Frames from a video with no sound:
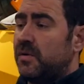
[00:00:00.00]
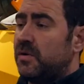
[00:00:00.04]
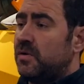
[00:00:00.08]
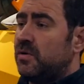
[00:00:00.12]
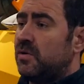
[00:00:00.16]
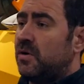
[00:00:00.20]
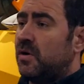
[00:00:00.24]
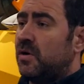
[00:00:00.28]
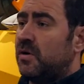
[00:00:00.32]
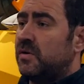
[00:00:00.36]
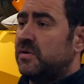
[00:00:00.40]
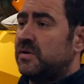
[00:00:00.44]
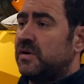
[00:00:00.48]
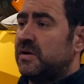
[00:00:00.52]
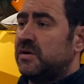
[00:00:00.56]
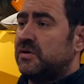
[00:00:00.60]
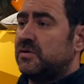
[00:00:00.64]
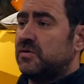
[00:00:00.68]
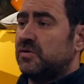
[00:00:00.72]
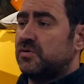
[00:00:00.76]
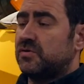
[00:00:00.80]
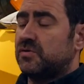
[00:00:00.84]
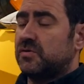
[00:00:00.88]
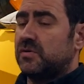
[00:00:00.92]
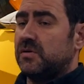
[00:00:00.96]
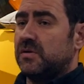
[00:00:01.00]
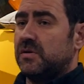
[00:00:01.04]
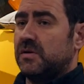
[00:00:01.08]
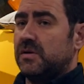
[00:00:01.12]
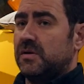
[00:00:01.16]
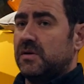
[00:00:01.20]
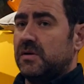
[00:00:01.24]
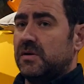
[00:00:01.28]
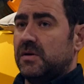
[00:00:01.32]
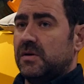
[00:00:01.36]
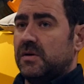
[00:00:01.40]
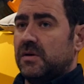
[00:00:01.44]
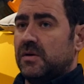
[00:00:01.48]
It's just
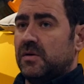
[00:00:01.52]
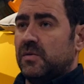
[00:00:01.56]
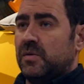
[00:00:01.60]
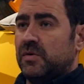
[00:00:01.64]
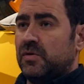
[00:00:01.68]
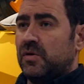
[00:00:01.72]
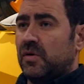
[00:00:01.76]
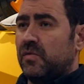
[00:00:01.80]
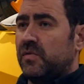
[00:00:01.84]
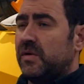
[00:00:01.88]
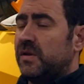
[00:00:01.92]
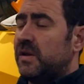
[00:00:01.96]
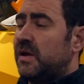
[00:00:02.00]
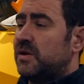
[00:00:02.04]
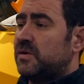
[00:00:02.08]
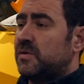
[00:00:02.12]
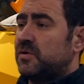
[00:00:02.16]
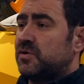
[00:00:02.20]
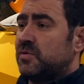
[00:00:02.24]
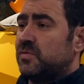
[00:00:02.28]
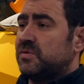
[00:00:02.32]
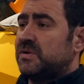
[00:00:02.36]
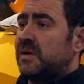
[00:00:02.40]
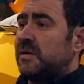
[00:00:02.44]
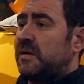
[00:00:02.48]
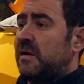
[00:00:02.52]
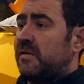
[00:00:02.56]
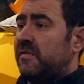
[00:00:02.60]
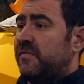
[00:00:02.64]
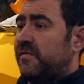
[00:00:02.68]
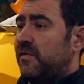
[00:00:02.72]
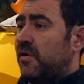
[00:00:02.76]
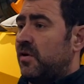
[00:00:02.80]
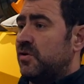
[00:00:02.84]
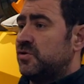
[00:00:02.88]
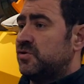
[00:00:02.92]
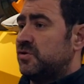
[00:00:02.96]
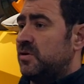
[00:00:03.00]
we don't realise sometimes how
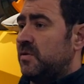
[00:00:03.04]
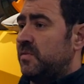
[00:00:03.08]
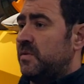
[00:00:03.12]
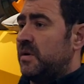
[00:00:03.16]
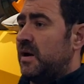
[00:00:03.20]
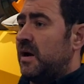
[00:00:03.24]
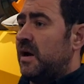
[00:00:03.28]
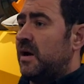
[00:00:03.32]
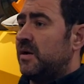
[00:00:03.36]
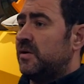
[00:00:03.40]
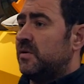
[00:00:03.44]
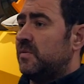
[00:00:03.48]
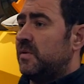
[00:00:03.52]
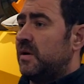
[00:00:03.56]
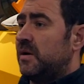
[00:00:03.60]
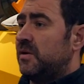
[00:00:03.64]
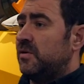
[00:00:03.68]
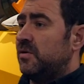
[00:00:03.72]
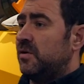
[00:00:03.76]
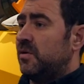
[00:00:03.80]
fortunate we are, do we?